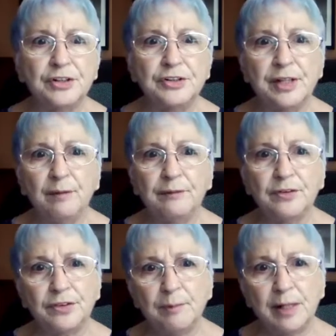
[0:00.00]
you say, well, if
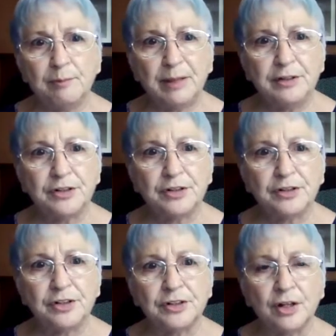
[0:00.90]
there's so many big
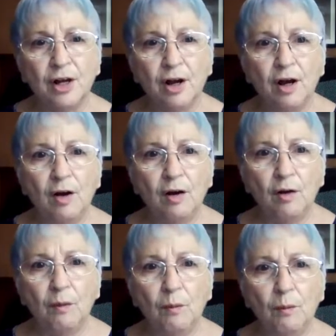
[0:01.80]
churches,
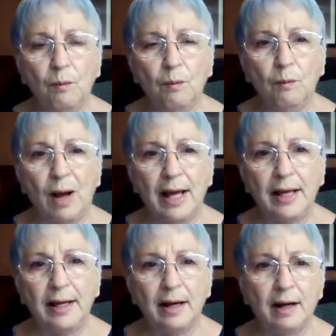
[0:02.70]

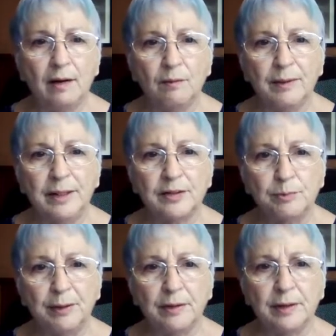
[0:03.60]
why are we
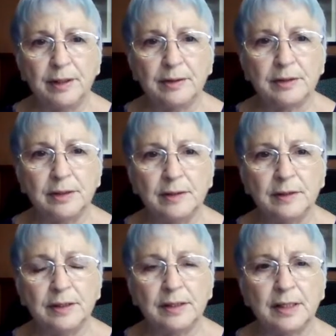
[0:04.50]
experiencing
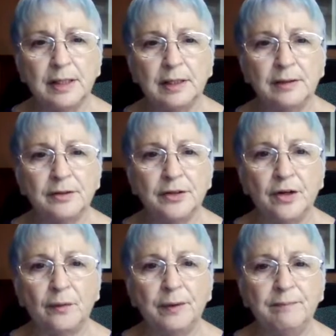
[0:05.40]
these things, you
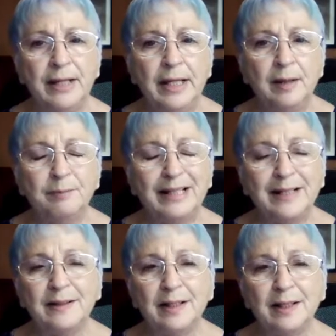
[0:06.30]
know? But
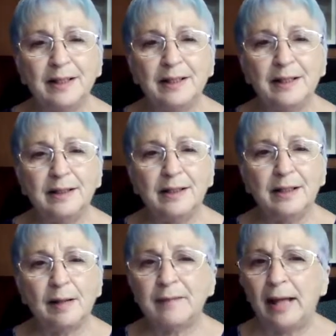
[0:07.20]

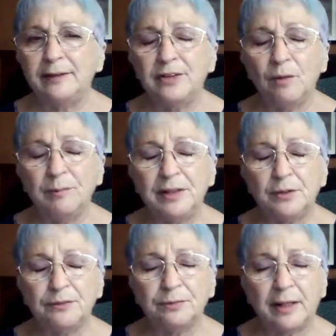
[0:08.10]
I don't mean
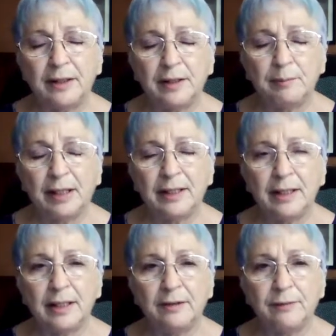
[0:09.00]
to offend anybody.
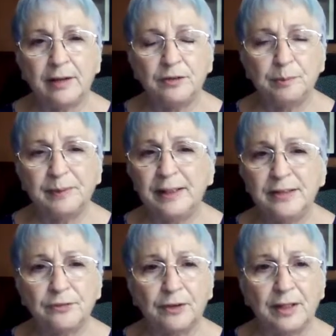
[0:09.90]
And if I do,
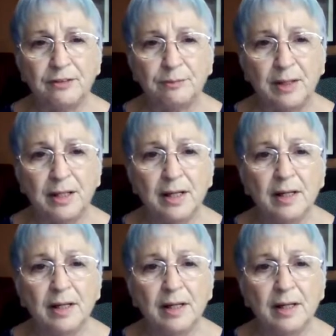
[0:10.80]
please forgive me.